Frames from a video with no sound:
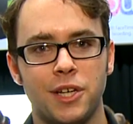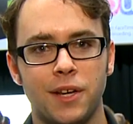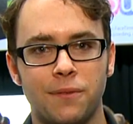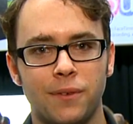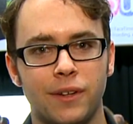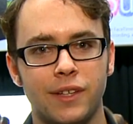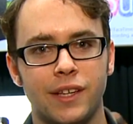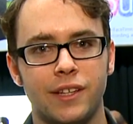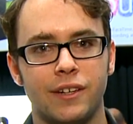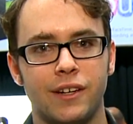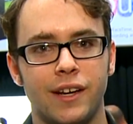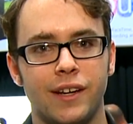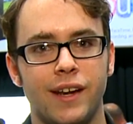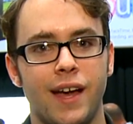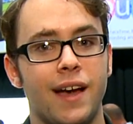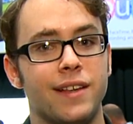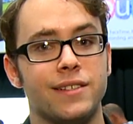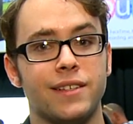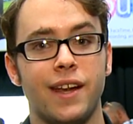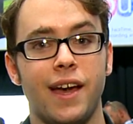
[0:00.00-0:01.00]
Shuffle, on the other hand,
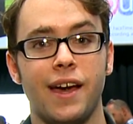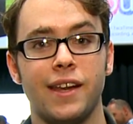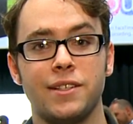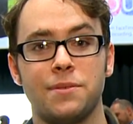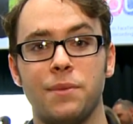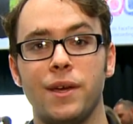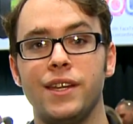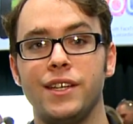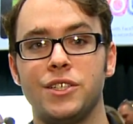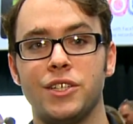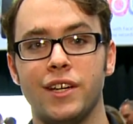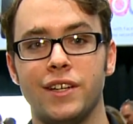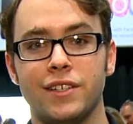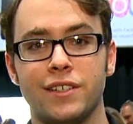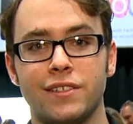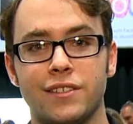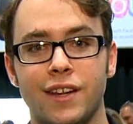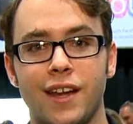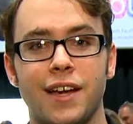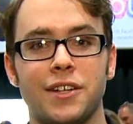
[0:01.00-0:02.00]
hasn't had as many
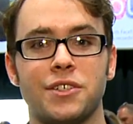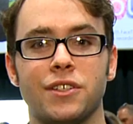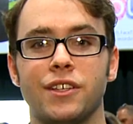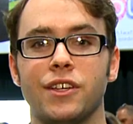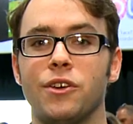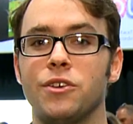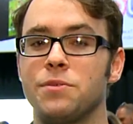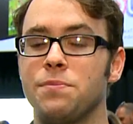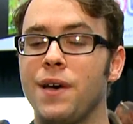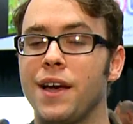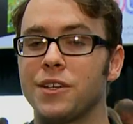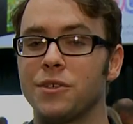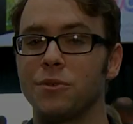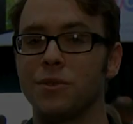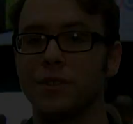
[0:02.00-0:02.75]
changes. It actually goes back